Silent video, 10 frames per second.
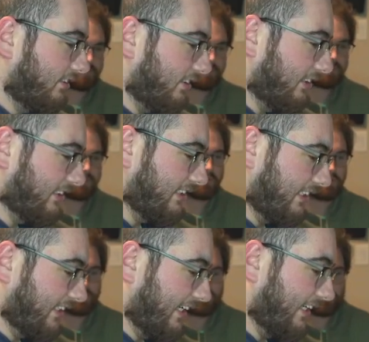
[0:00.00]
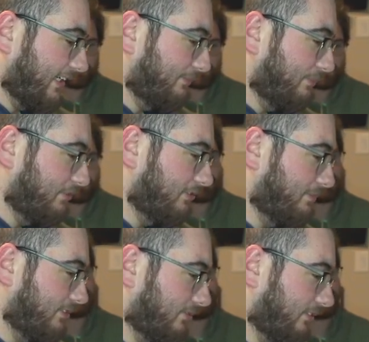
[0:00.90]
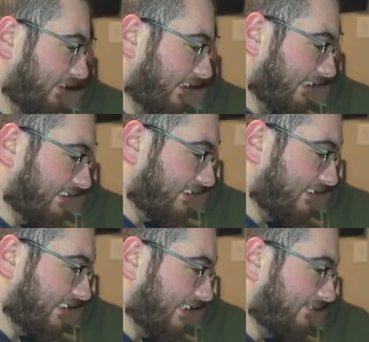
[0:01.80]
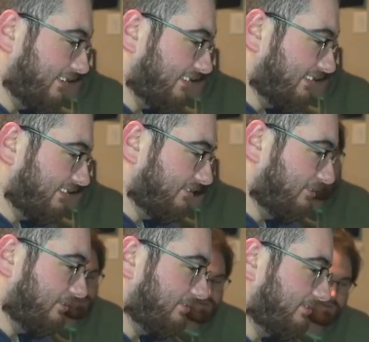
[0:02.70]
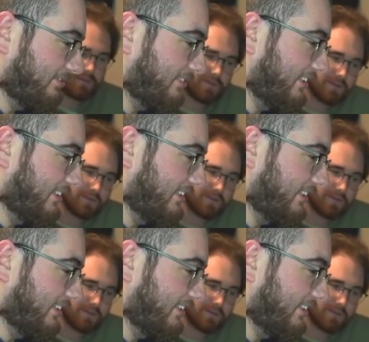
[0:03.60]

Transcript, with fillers: Oh, this is the Kai Boo Absorb, and it got a seven. Oof.